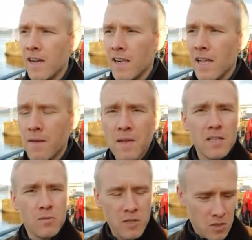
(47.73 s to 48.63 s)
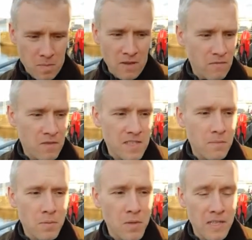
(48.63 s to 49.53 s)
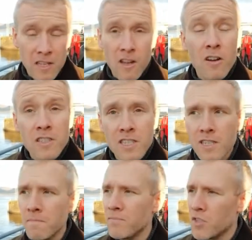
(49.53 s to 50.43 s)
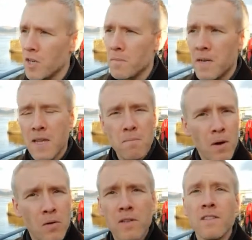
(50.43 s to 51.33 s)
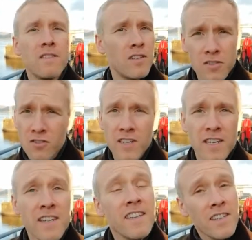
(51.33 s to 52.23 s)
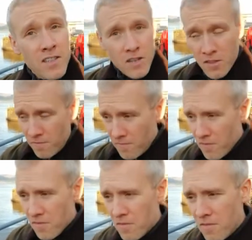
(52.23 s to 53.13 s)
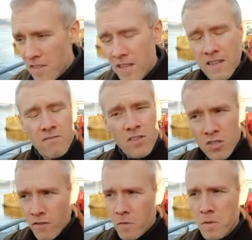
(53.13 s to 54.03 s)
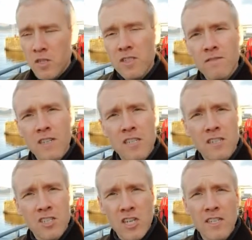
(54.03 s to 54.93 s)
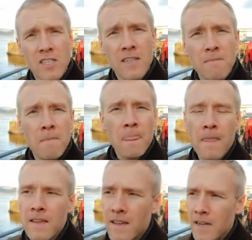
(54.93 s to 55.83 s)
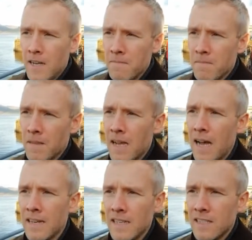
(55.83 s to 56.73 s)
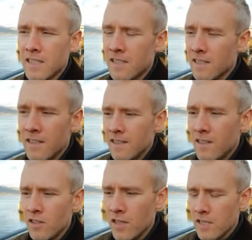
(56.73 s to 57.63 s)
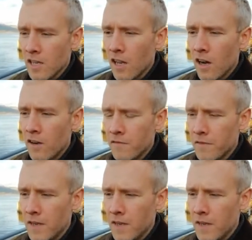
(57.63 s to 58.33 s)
climates, which will be, for example, in the long term, Germany, Poland, Austria. You know, the truffle-producing region is changing, and it's there's a lot of